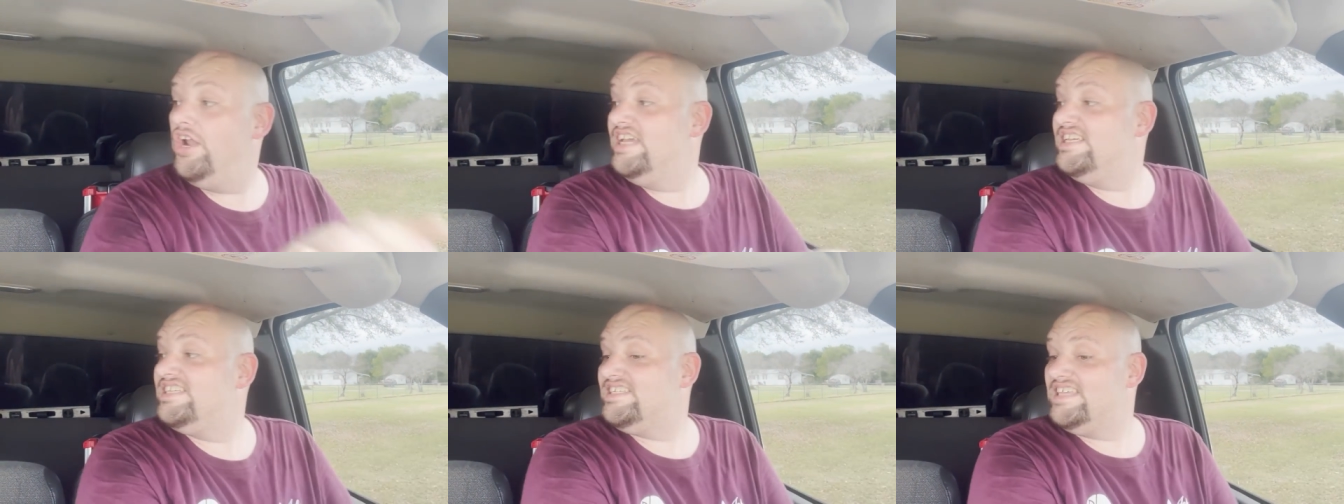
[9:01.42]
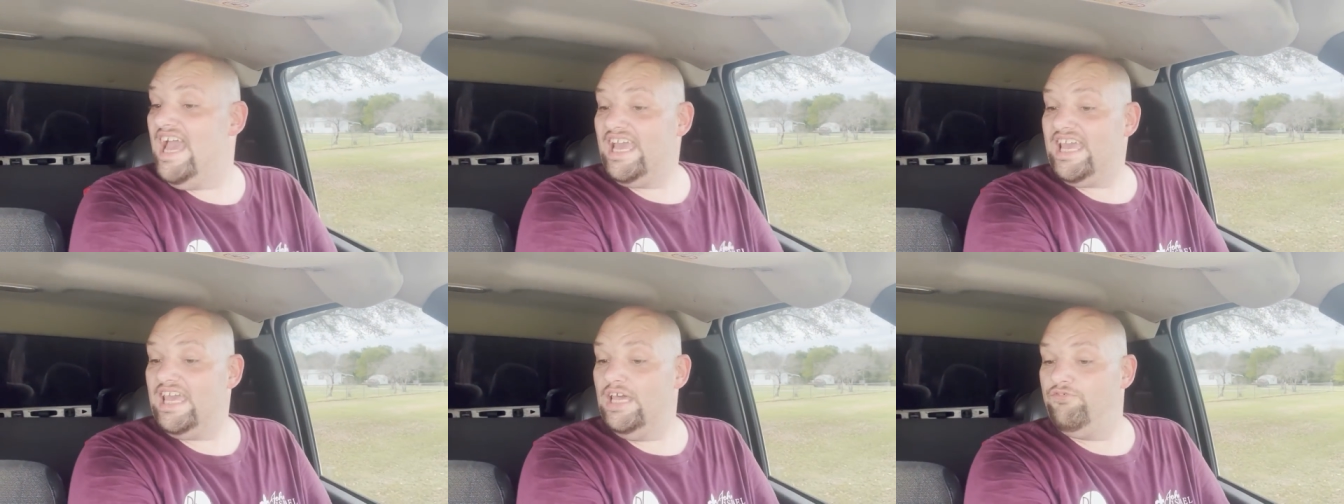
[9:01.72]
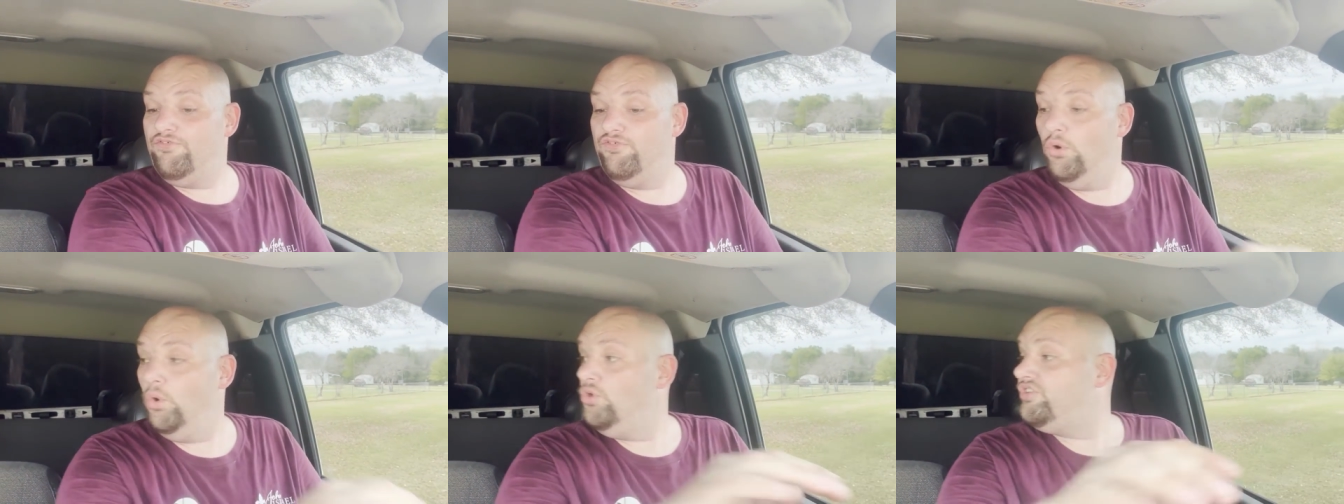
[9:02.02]
a
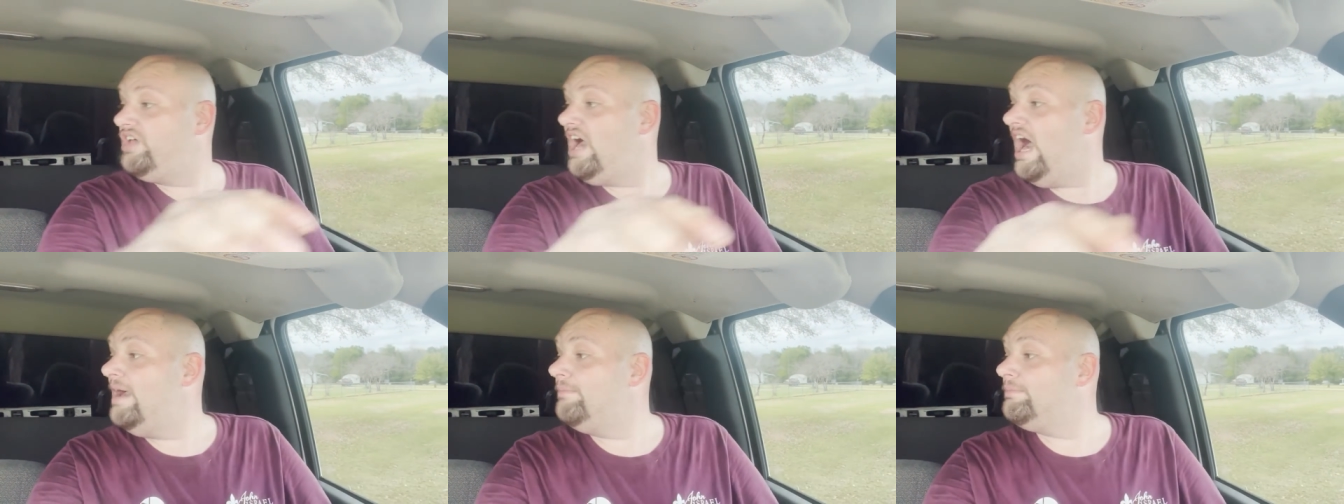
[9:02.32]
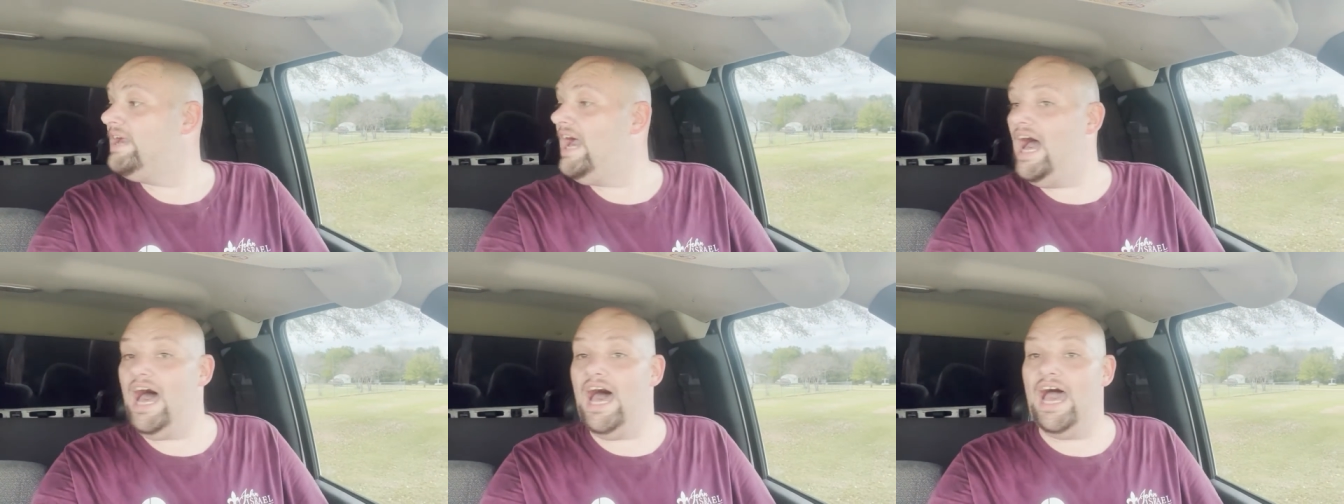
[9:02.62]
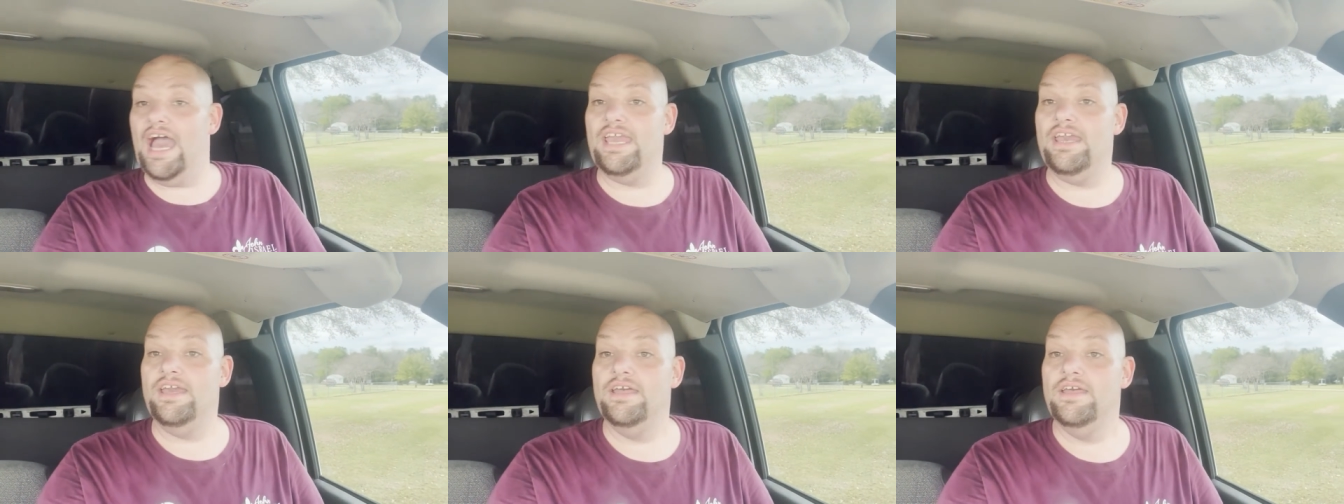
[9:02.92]
second full-time
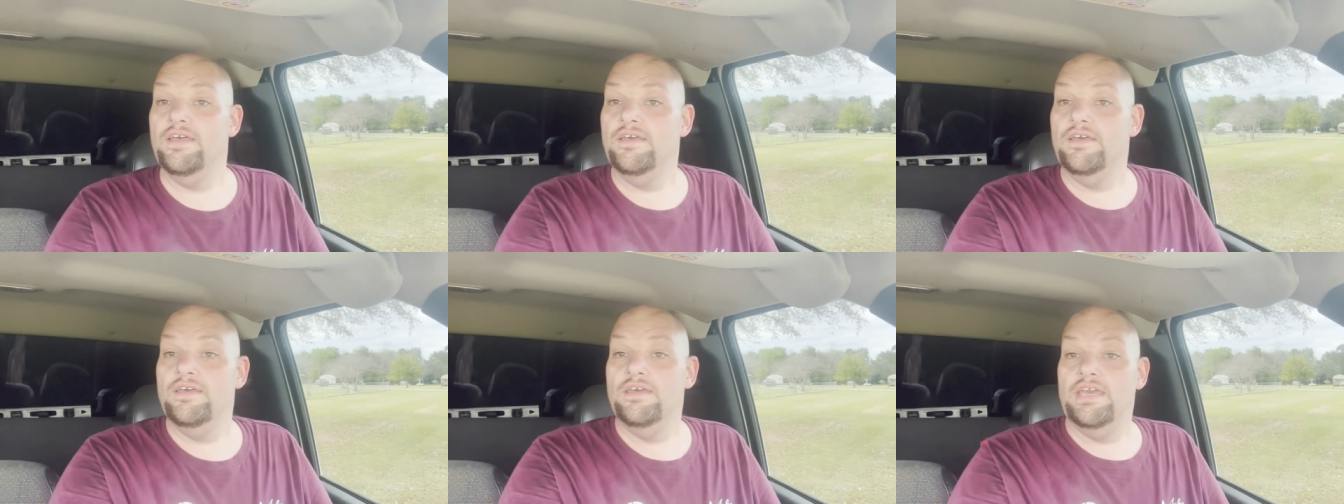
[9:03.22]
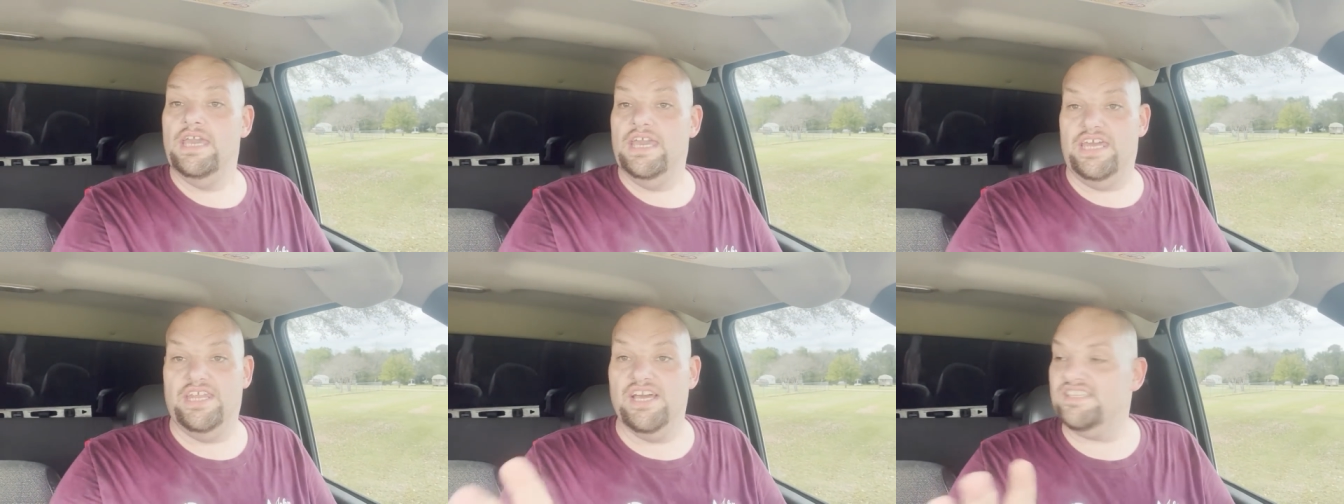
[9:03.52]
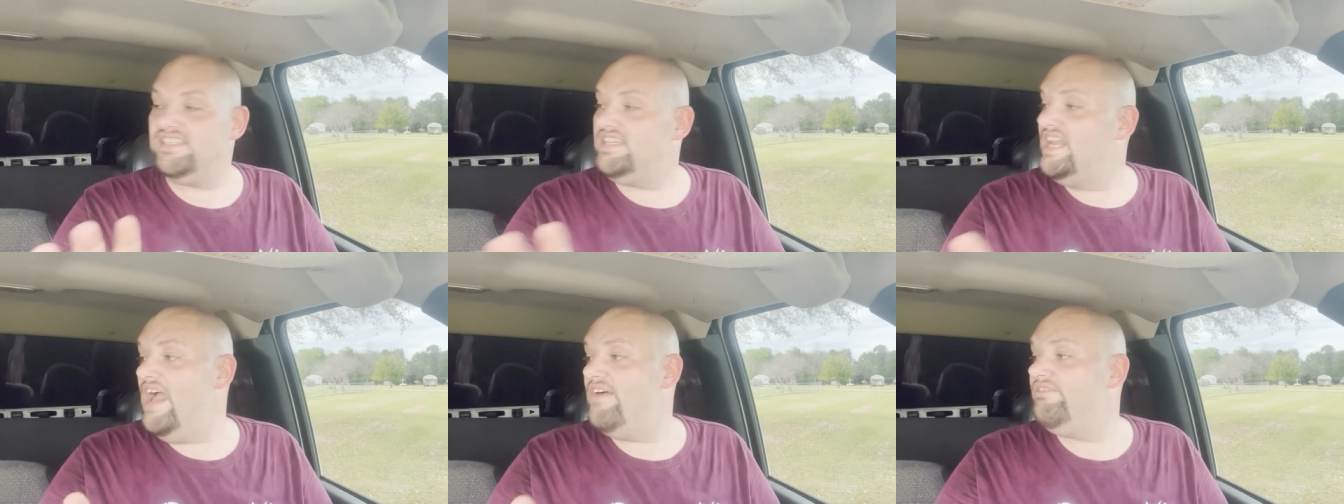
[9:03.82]
guy. He
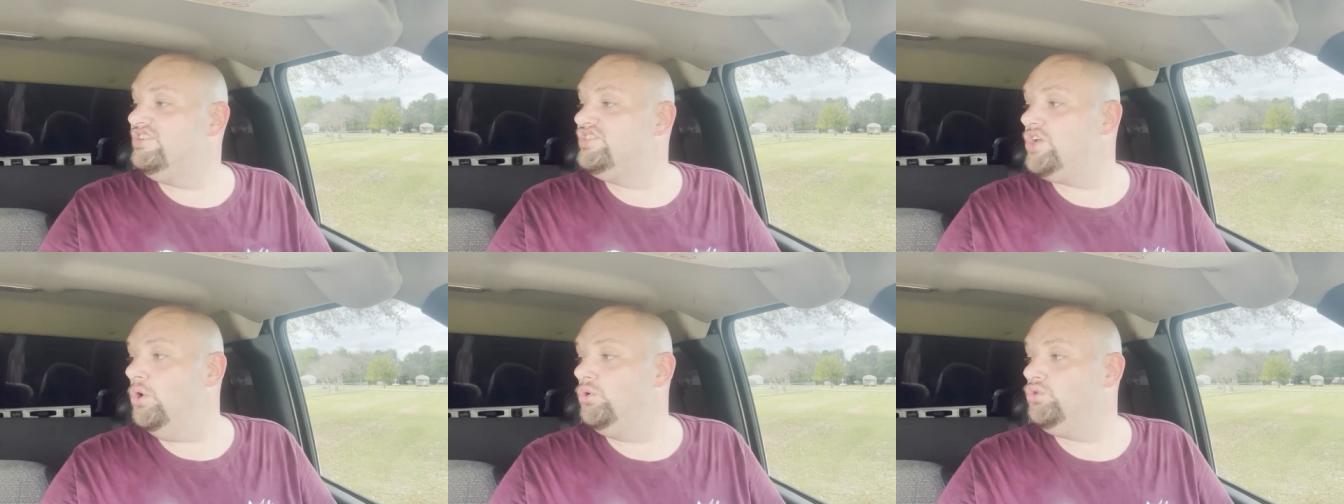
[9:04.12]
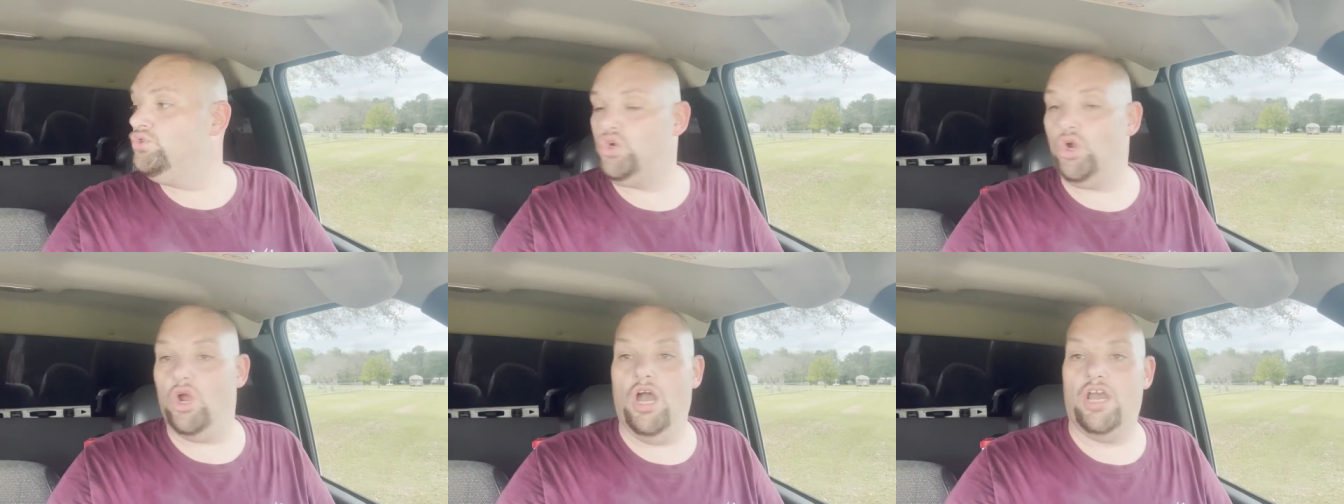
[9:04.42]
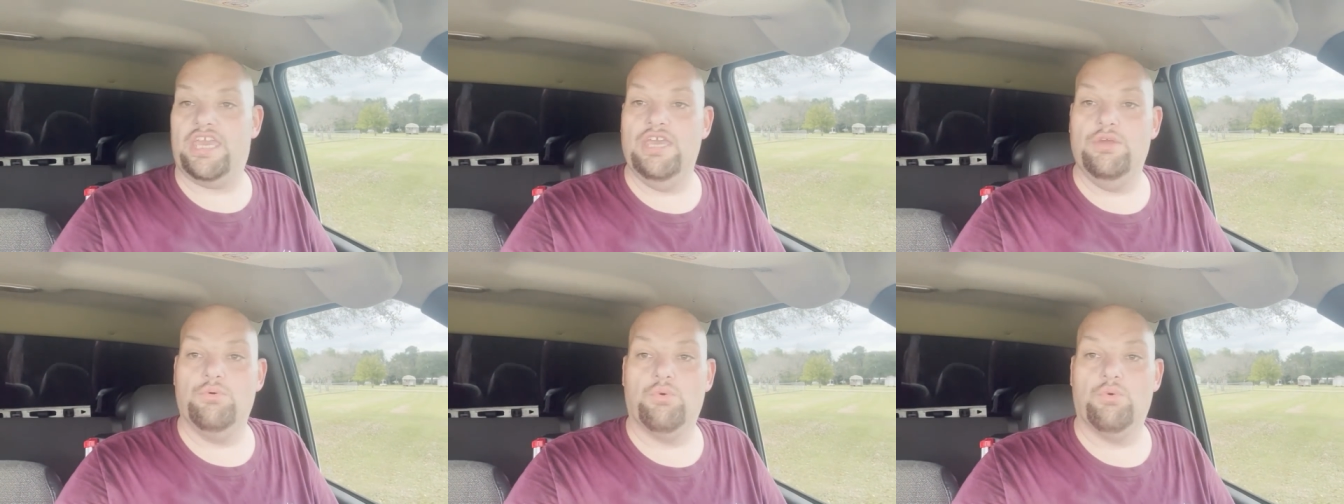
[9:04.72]
doesn't have his own truck. He